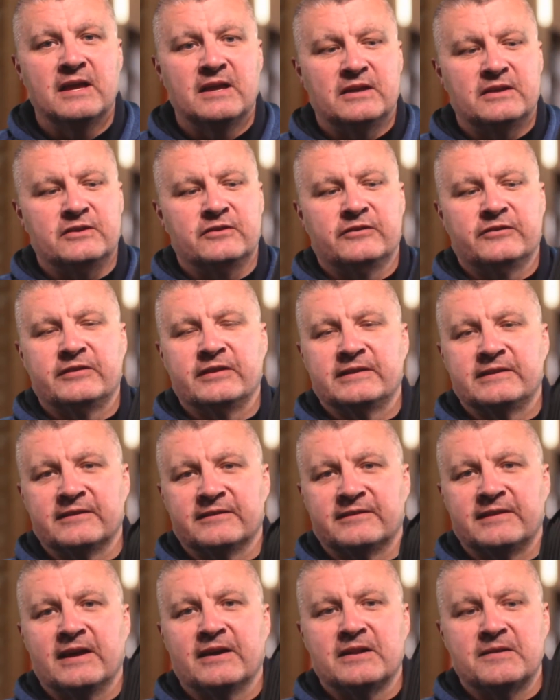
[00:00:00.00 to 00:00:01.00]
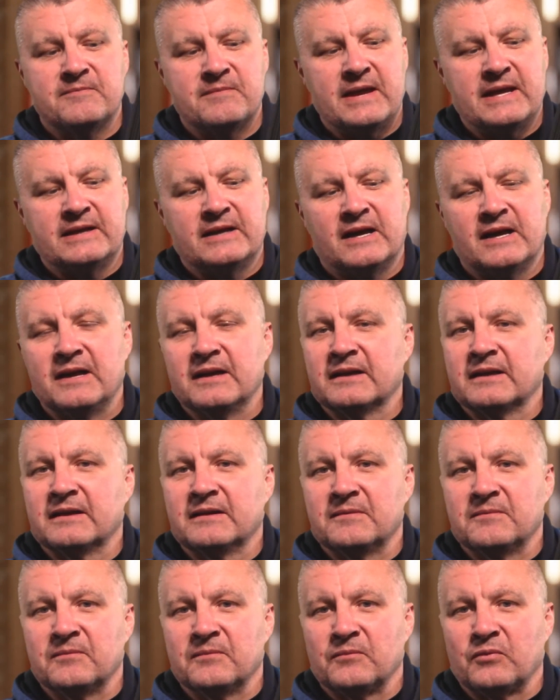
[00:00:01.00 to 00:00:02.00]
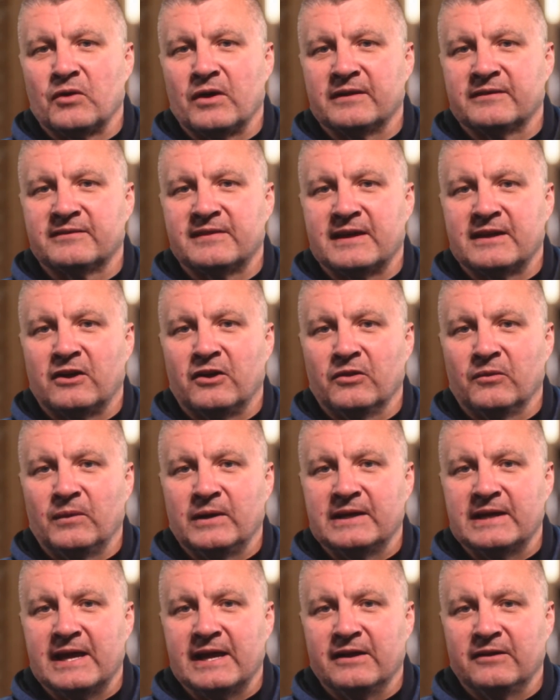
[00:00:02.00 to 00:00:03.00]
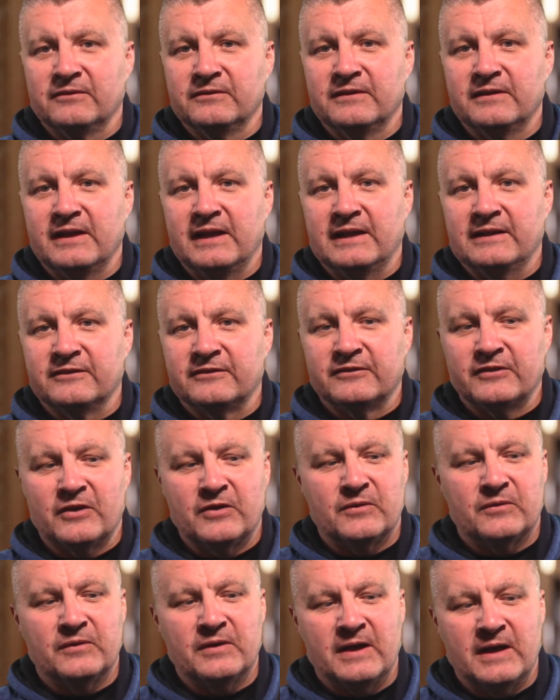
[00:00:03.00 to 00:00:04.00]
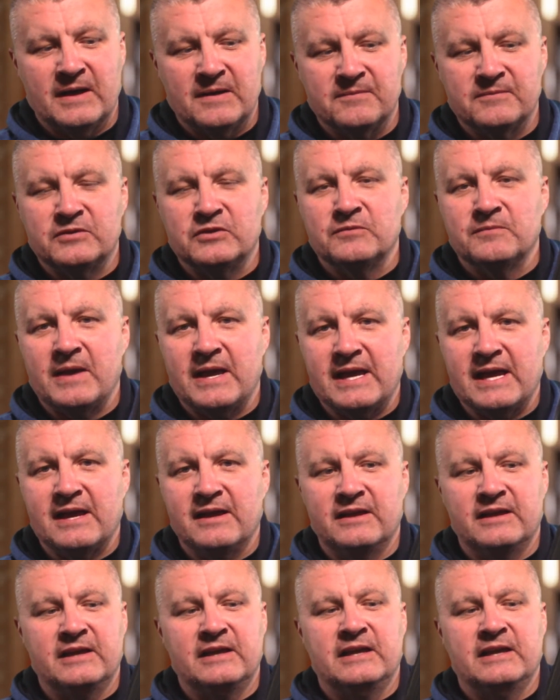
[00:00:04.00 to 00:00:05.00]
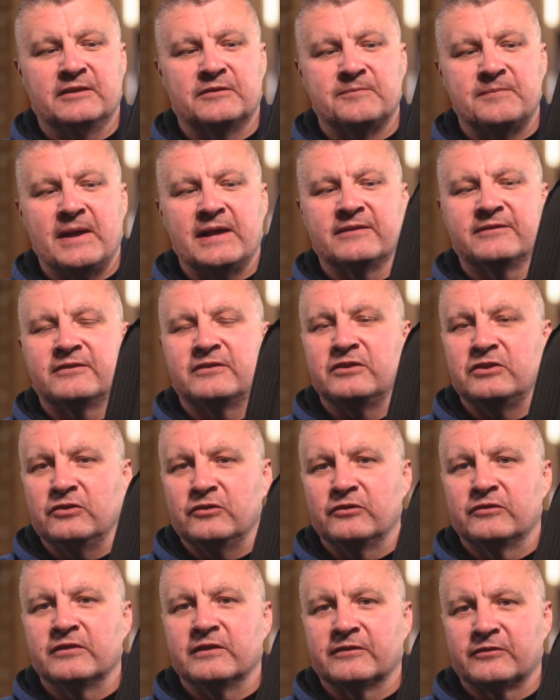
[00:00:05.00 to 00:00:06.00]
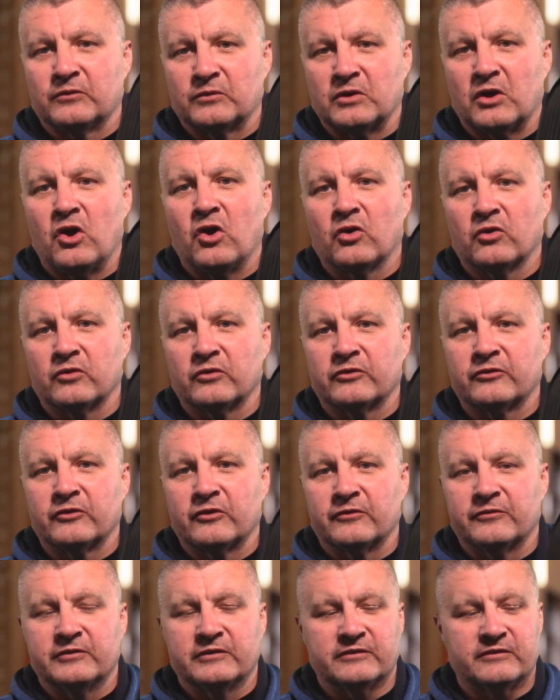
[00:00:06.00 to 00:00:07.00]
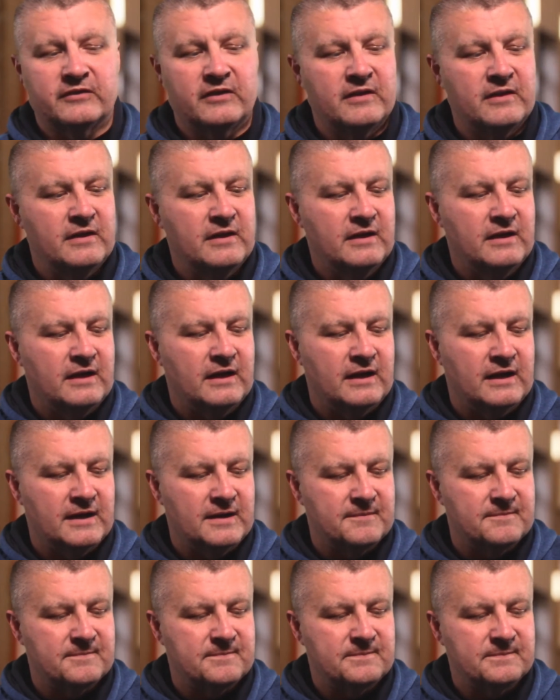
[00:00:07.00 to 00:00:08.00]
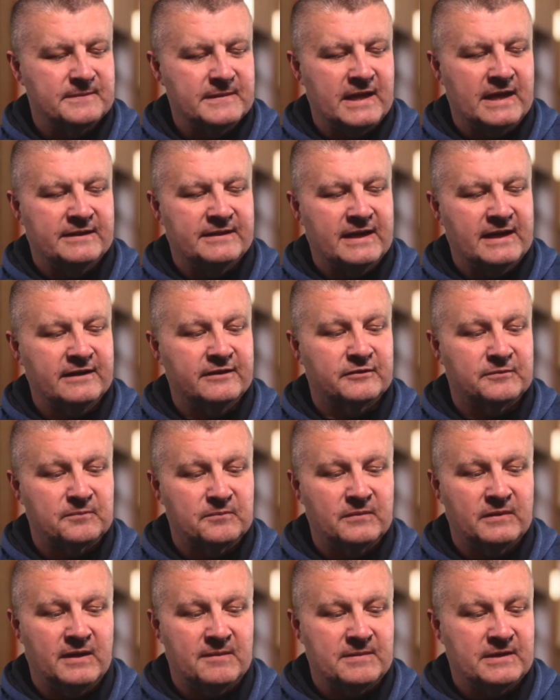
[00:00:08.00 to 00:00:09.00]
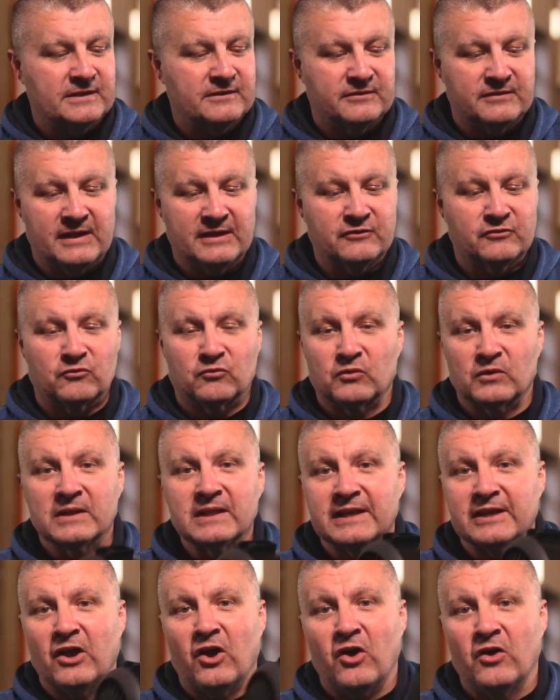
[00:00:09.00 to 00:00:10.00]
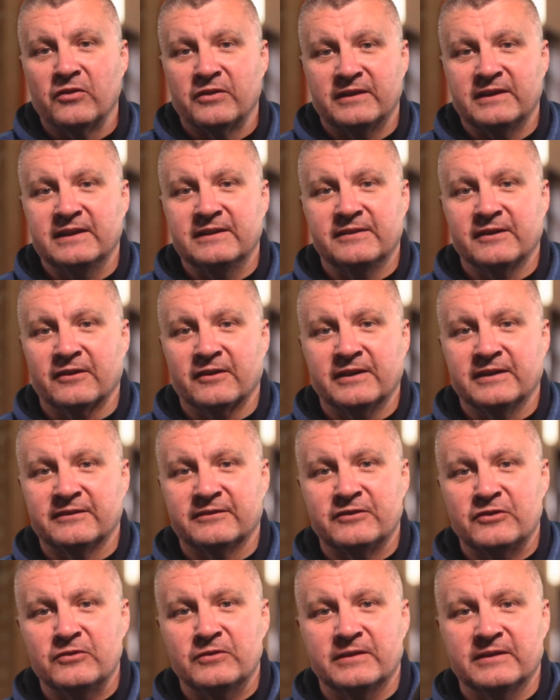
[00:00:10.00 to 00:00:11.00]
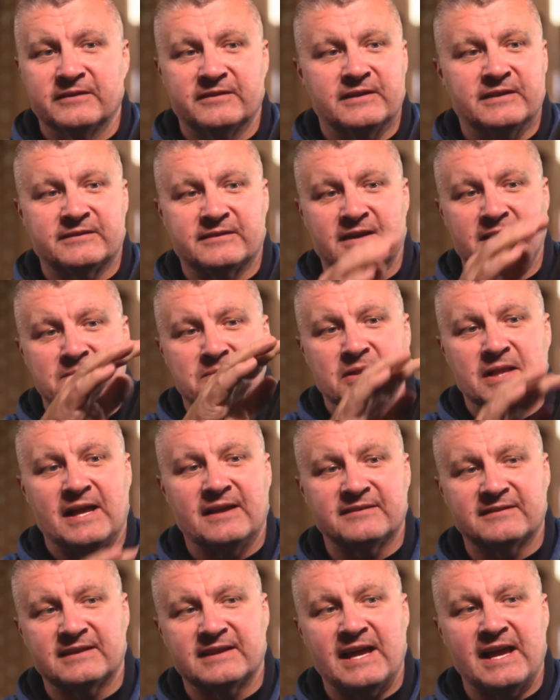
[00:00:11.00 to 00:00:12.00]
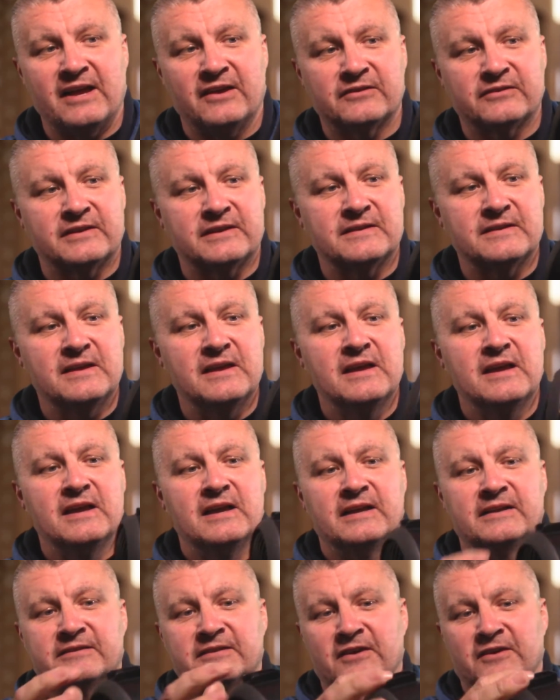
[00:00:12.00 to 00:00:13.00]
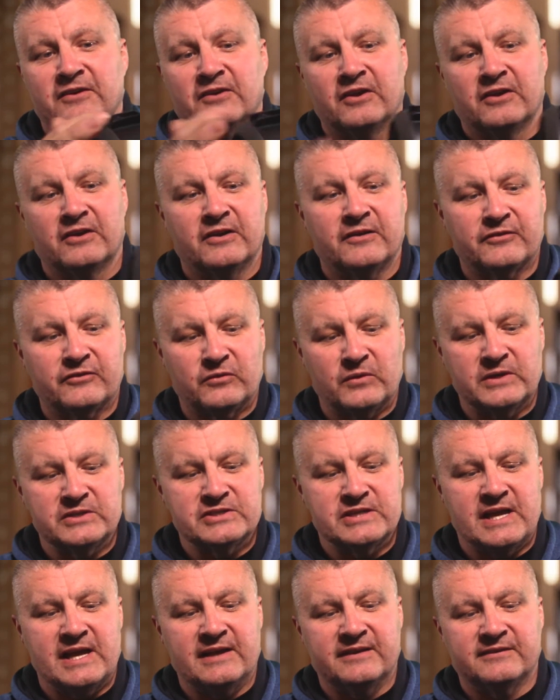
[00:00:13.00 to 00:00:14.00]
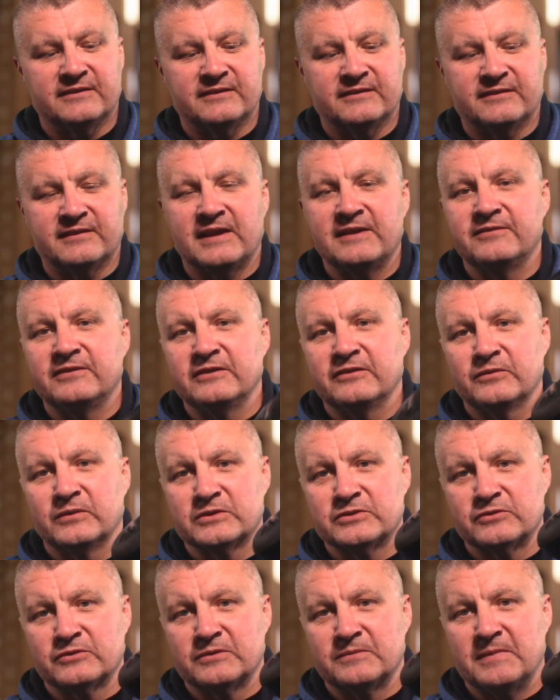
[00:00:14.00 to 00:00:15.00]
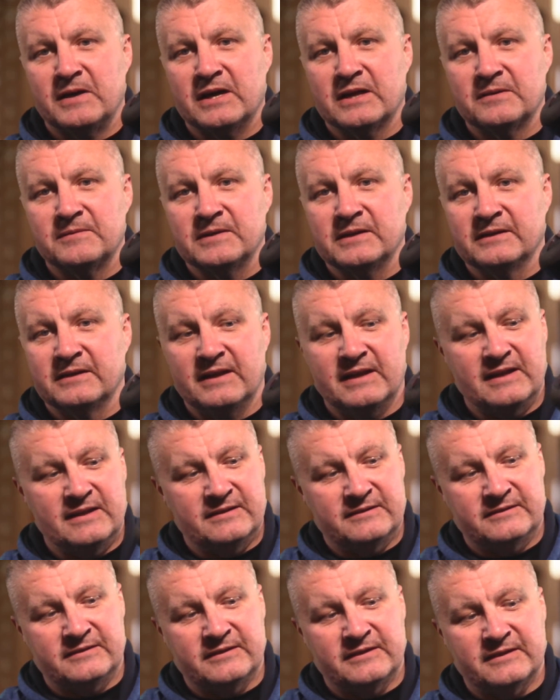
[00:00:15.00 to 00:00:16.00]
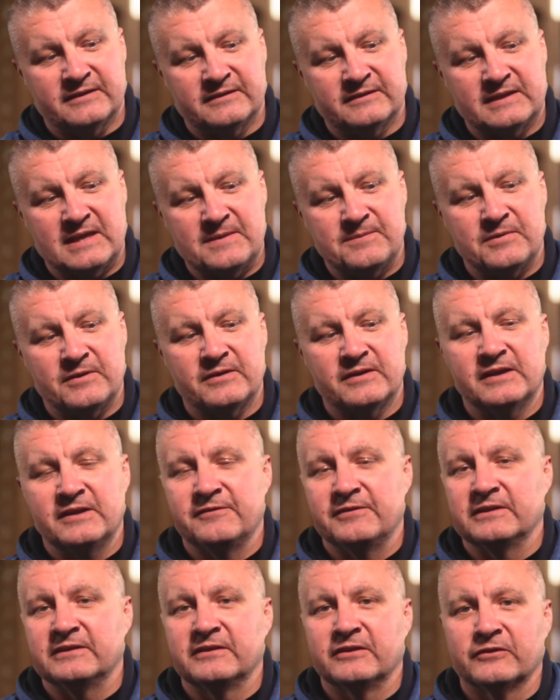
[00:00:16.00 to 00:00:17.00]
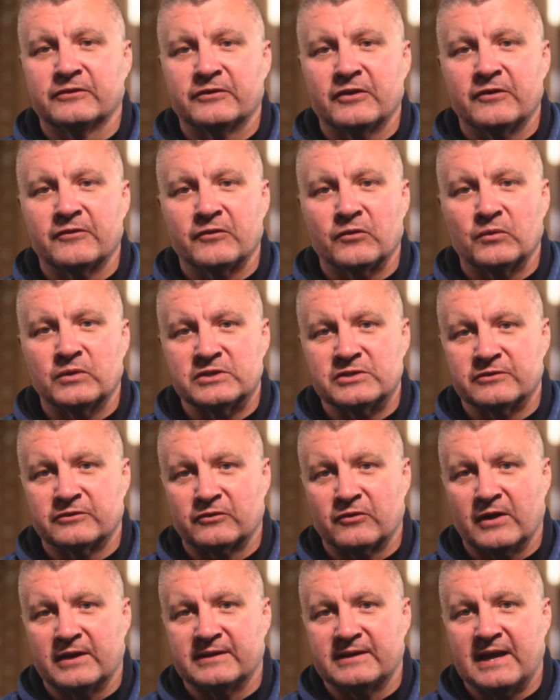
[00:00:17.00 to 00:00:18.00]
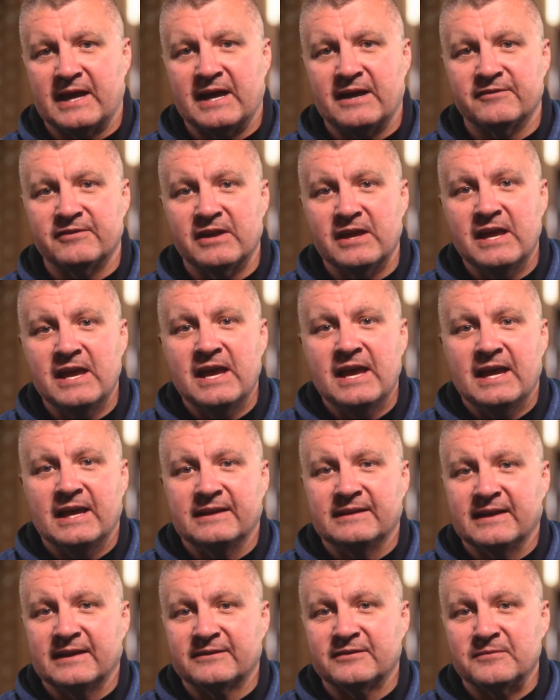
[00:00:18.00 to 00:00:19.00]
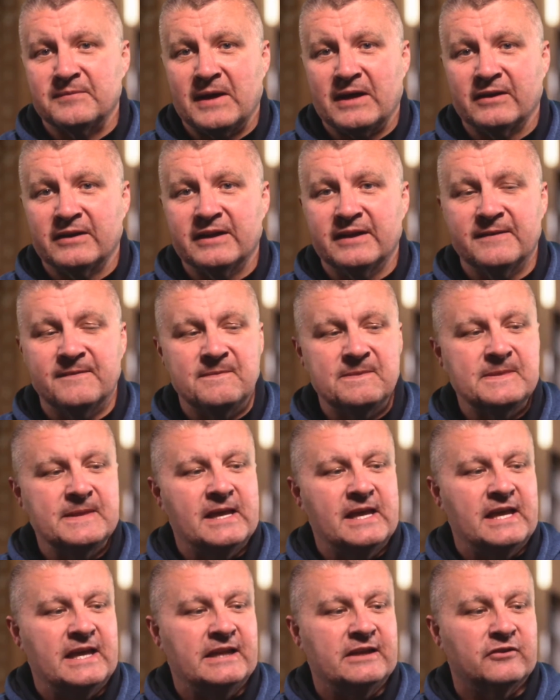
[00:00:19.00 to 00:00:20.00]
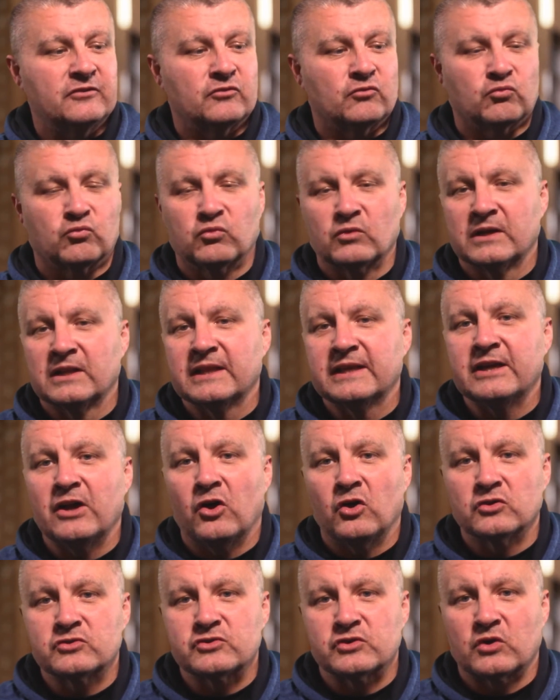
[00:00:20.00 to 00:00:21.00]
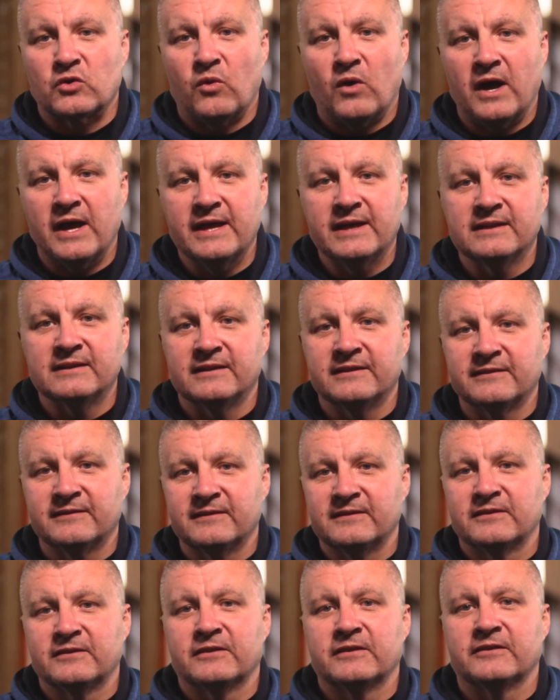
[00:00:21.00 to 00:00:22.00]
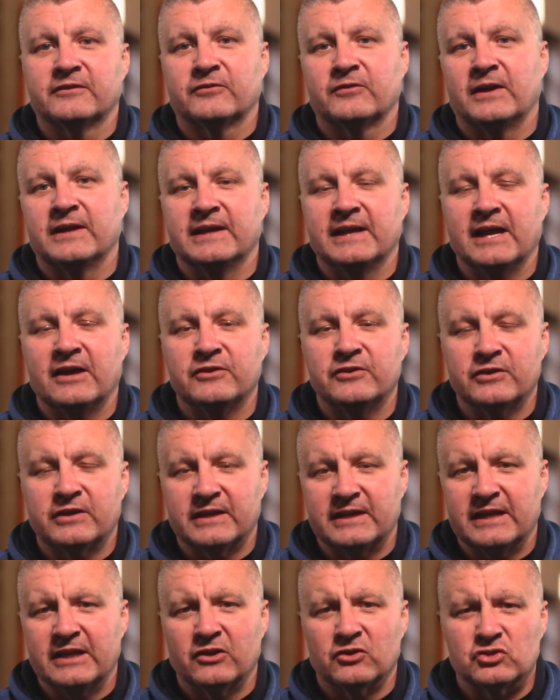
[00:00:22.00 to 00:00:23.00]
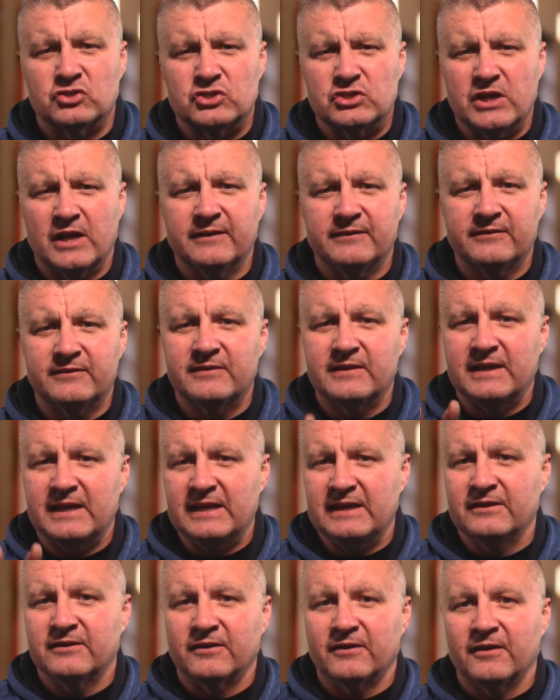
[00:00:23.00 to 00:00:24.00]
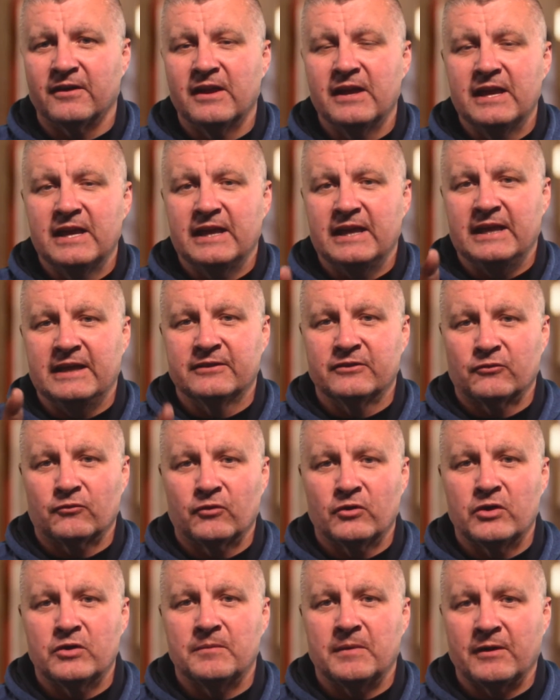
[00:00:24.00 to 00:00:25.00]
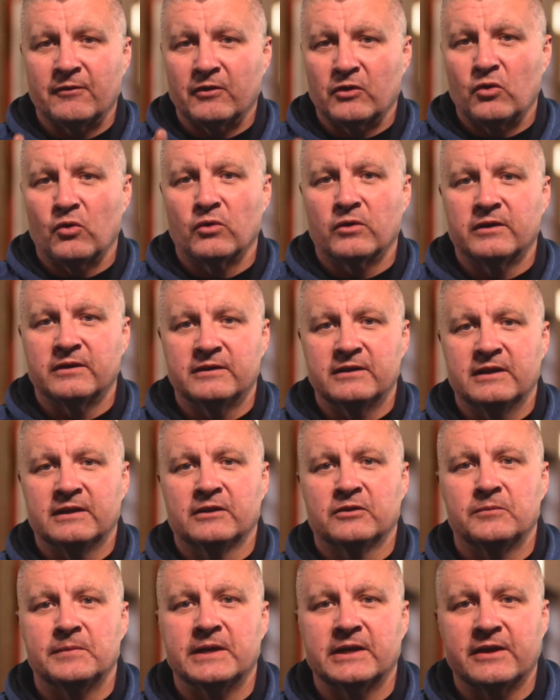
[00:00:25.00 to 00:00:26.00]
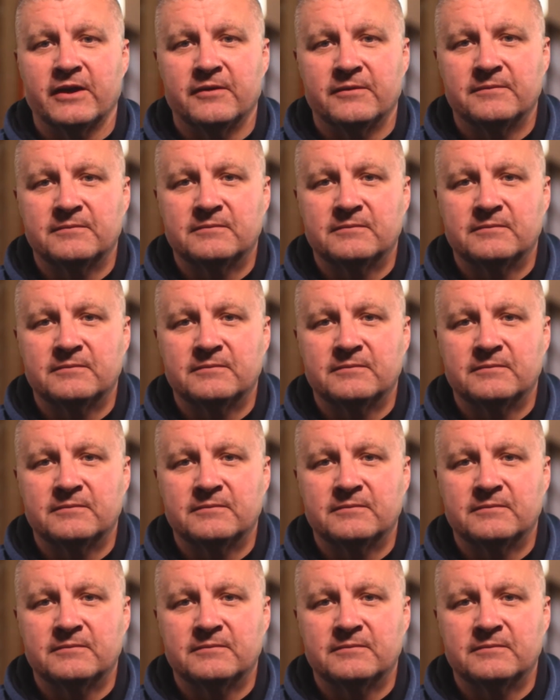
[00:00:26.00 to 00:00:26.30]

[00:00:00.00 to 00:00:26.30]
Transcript: you sit this down, it may not press that all the way down, and so it's best to use this on a harder surface. And that's really all that there is to this. It's got a plastic housing, it's got an on-off switch, it has a safety switch on the bottom to keep it if it tilts over, which is great to have. And that's about it. It is really ultra quiet. Listen to this right now. You can hear just the heater in the room I recorded a little bit ago.